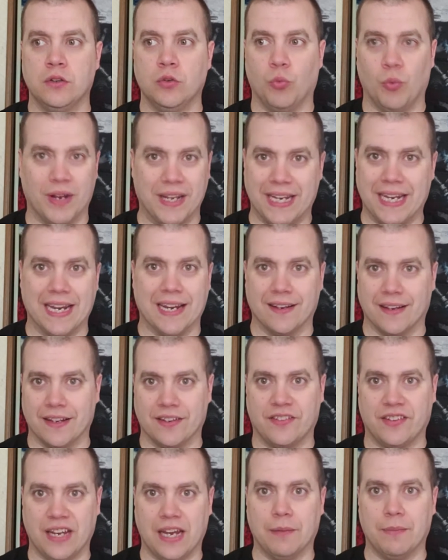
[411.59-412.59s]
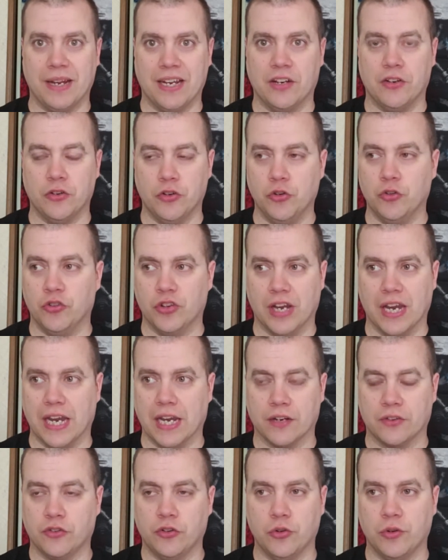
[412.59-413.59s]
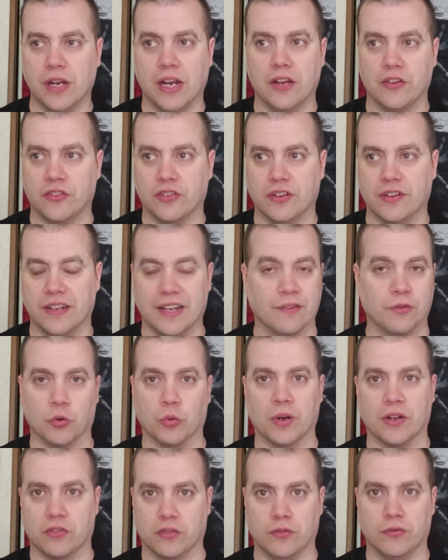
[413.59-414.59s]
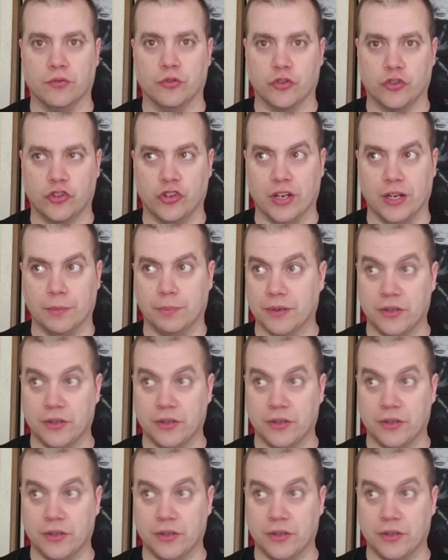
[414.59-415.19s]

when they had like Sandman and New Jack, two guys who could never wrestle for shit.